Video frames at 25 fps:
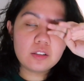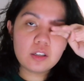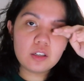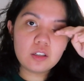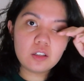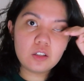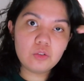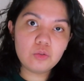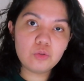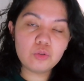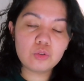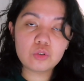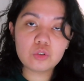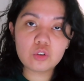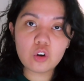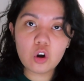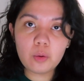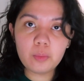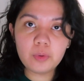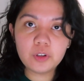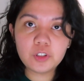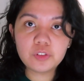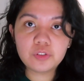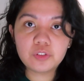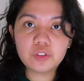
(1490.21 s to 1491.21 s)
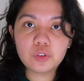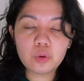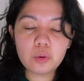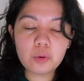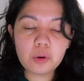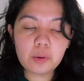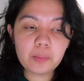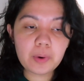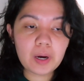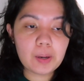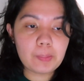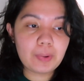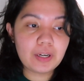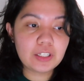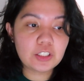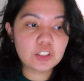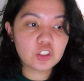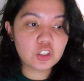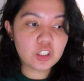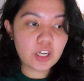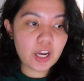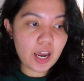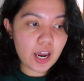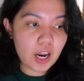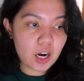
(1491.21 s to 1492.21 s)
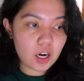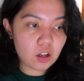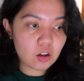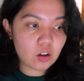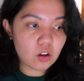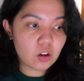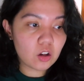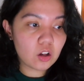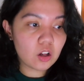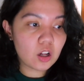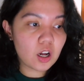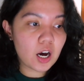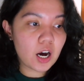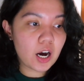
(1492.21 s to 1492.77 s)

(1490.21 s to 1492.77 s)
Thank you so much for swinging by my channel.